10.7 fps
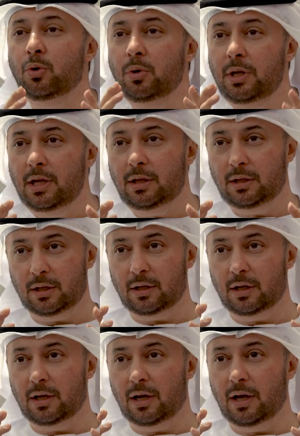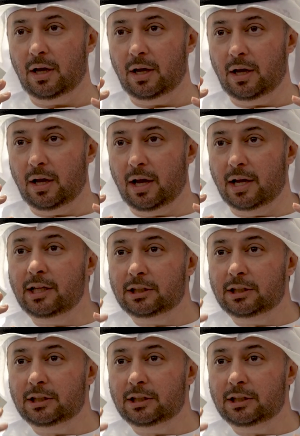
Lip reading: You need an